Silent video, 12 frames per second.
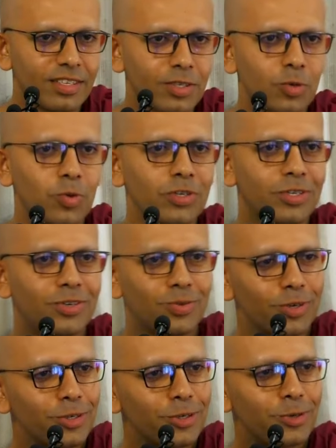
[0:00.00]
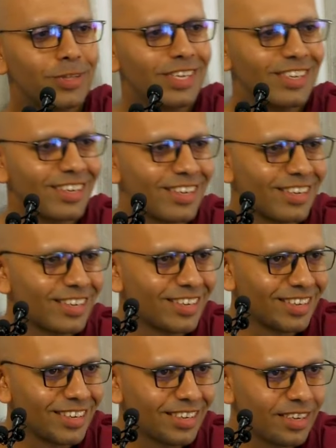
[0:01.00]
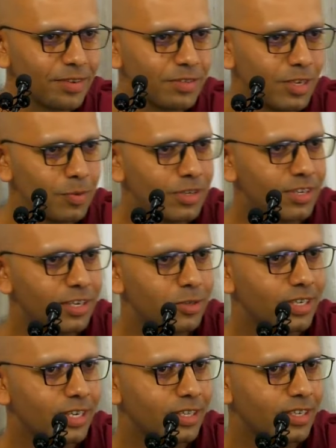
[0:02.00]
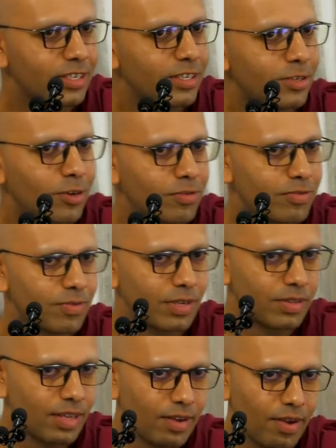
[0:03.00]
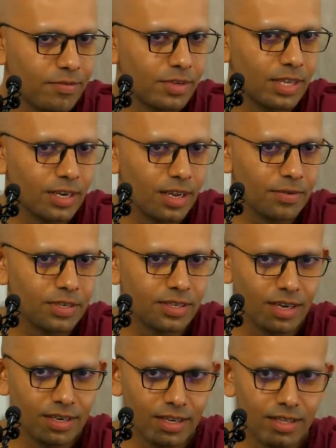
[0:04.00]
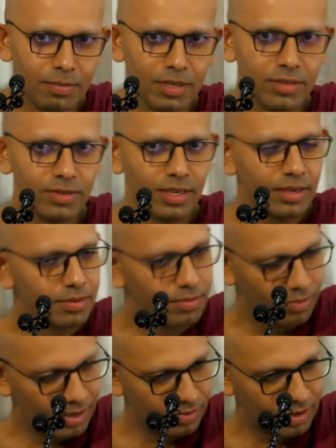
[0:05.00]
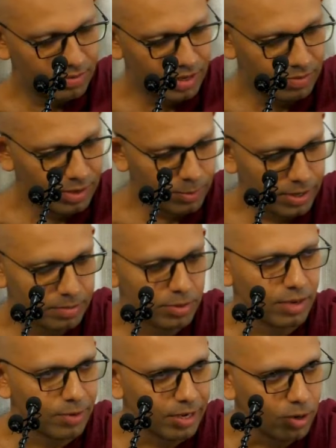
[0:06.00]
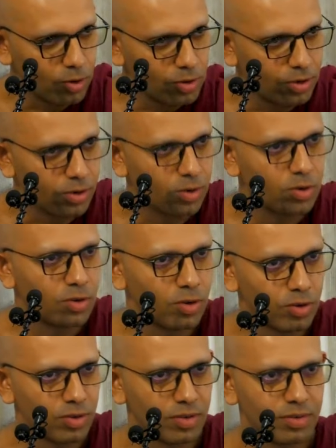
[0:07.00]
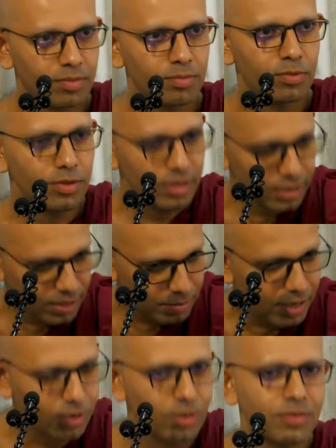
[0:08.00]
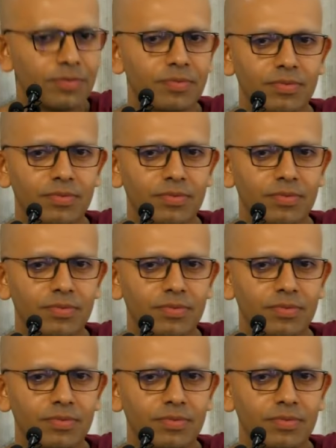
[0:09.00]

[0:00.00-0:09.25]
So what do you do then? If someone tries to take the shirt off and they're happy without having undone the button, you say, wait, hold on. Put the shirt back on.